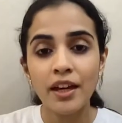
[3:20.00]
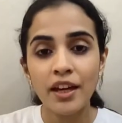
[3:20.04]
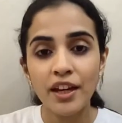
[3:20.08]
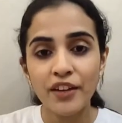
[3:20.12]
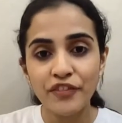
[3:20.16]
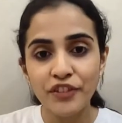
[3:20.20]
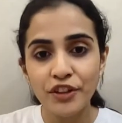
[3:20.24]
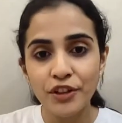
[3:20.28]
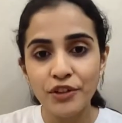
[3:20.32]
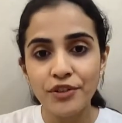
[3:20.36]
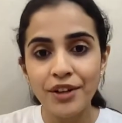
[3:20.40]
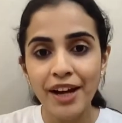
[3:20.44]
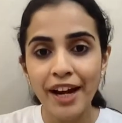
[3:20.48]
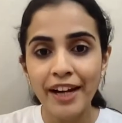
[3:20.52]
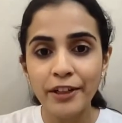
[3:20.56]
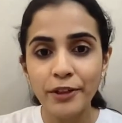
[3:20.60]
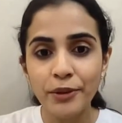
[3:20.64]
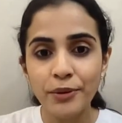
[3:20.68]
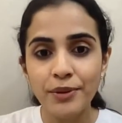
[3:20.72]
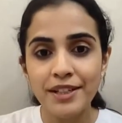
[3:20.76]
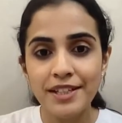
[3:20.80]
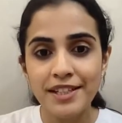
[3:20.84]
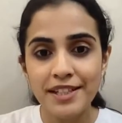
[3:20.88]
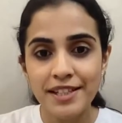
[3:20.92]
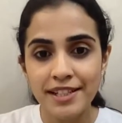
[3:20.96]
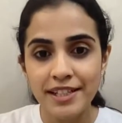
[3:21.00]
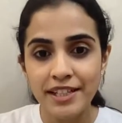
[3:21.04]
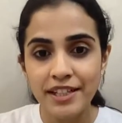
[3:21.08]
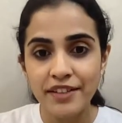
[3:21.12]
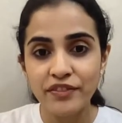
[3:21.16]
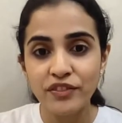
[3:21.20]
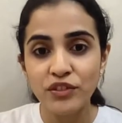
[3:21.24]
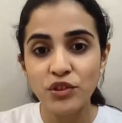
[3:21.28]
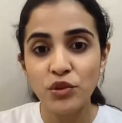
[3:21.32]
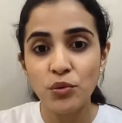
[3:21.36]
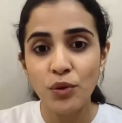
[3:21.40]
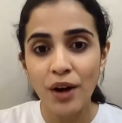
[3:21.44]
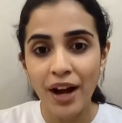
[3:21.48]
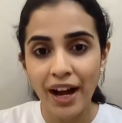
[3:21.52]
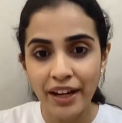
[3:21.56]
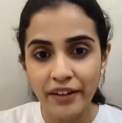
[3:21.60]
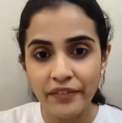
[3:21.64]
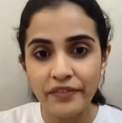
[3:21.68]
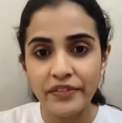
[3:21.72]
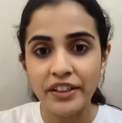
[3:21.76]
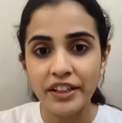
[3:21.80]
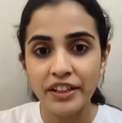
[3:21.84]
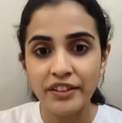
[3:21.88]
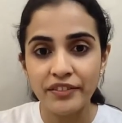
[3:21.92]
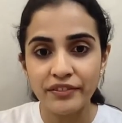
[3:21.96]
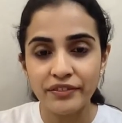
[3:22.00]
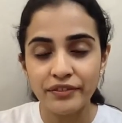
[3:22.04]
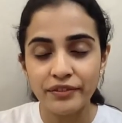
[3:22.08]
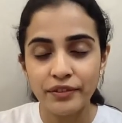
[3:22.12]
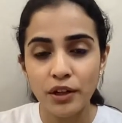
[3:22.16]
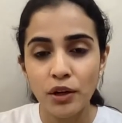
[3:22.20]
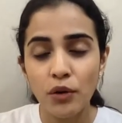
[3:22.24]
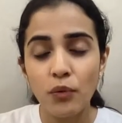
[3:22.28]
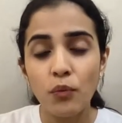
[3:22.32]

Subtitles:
If you're trying to conceive through IVF,